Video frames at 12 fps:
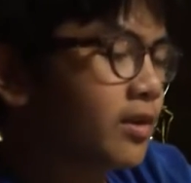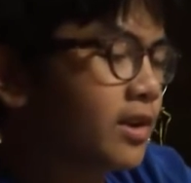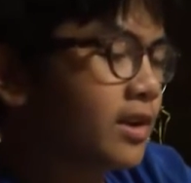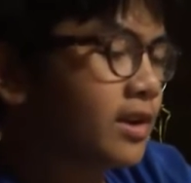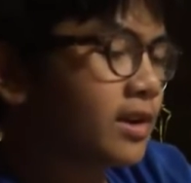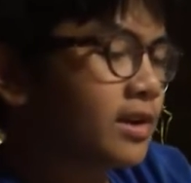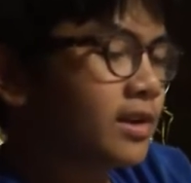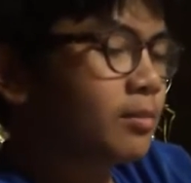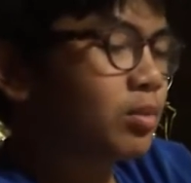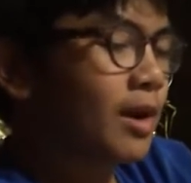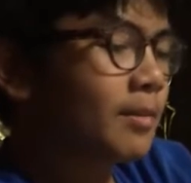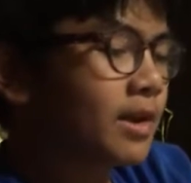is
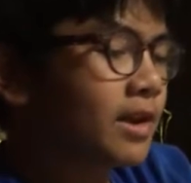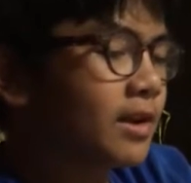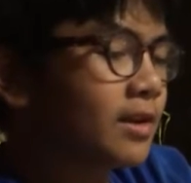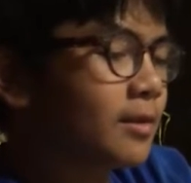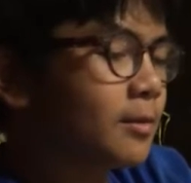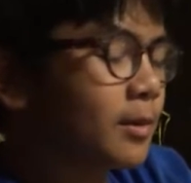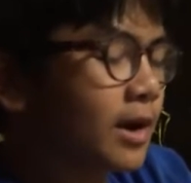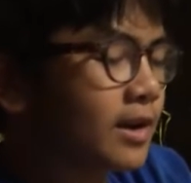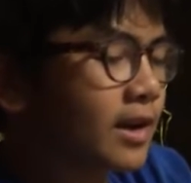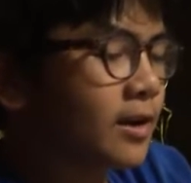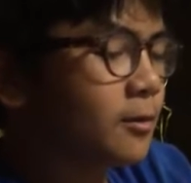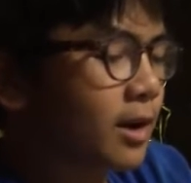probably the one
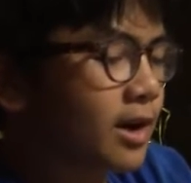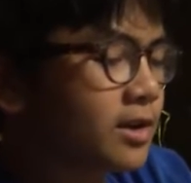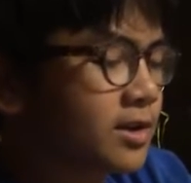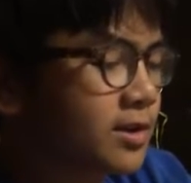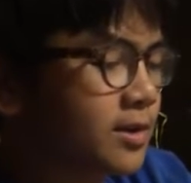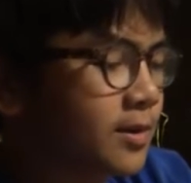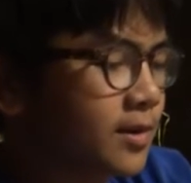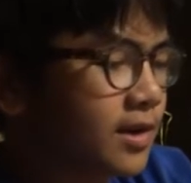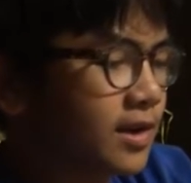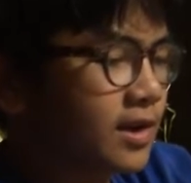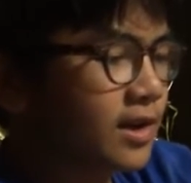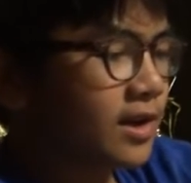that you want to choose.